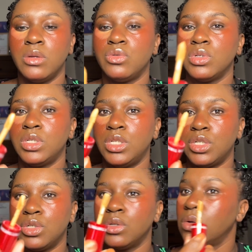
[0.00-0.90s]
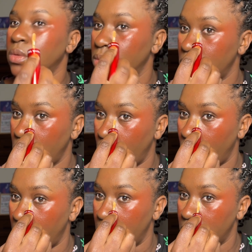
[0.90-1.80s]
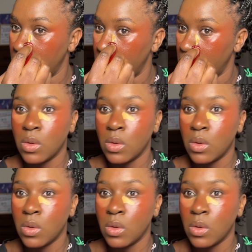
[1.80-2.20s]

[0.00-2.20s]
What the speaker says: traditional wand,